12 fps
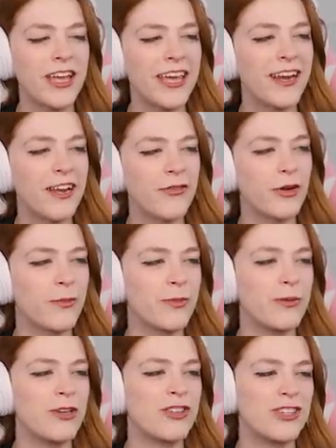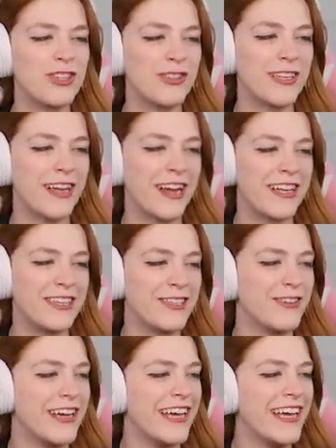candidate for a promotion. Do you think I can
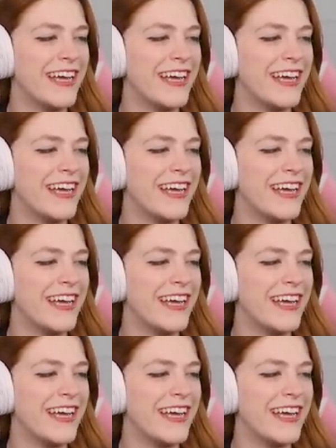do it?